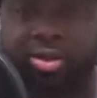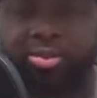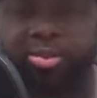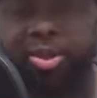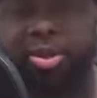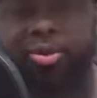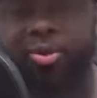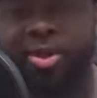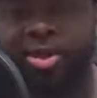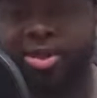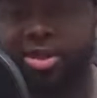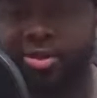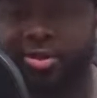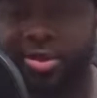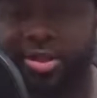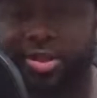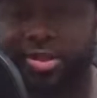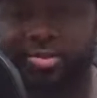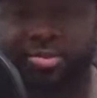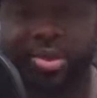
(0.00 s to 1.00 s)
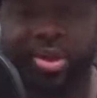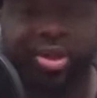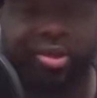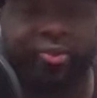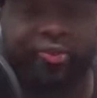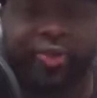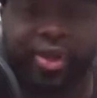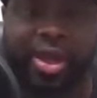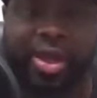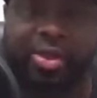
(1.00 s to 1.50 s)
Don't be wishy. Just be
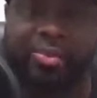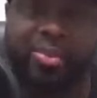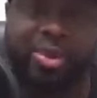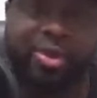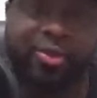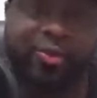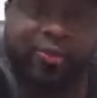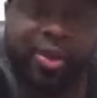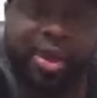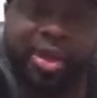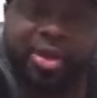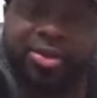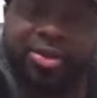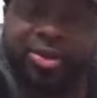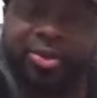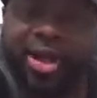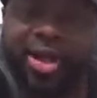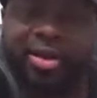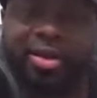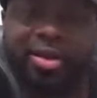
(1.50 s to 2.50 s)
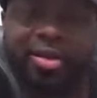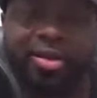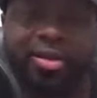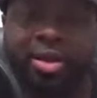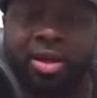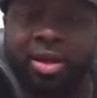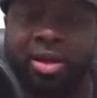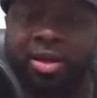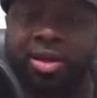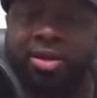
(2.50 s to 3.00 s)
a fan. Be a fan throughout
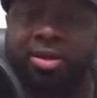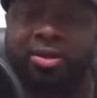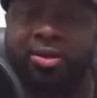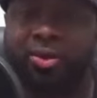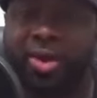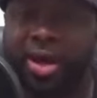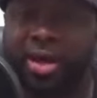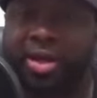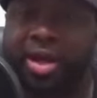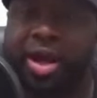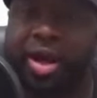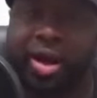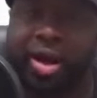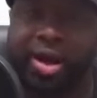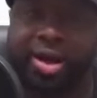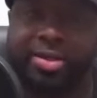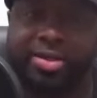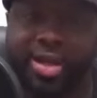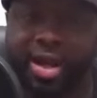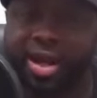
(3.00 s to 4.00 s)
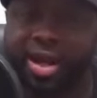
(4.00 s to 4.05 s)
the hard